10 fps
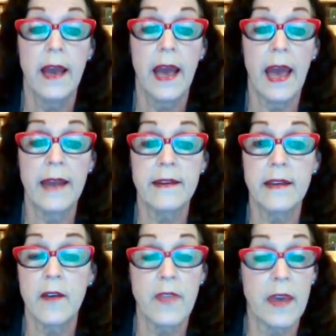
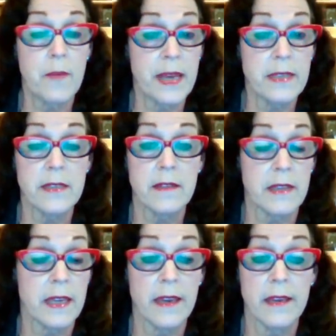And they
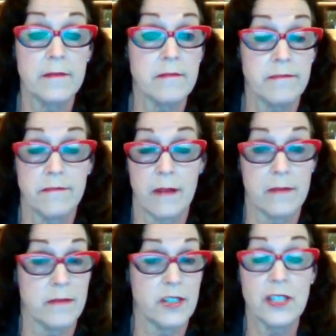basically
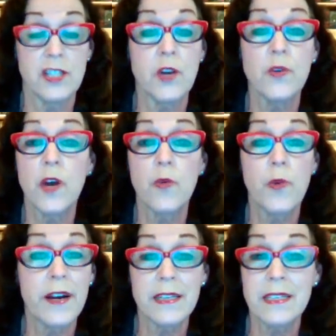just don't know
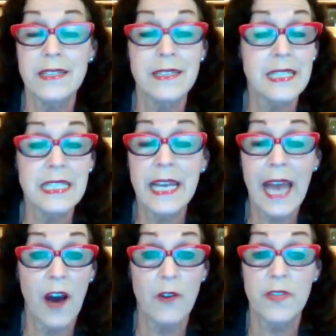where to seek
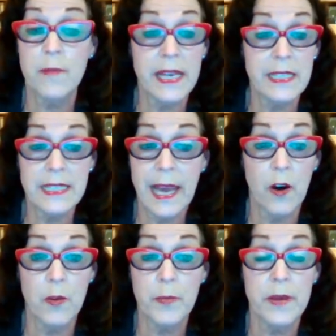out the best
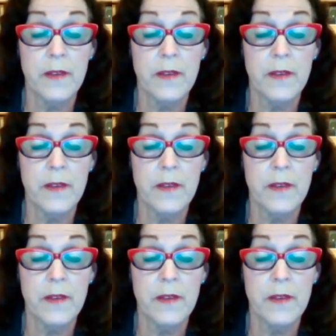help.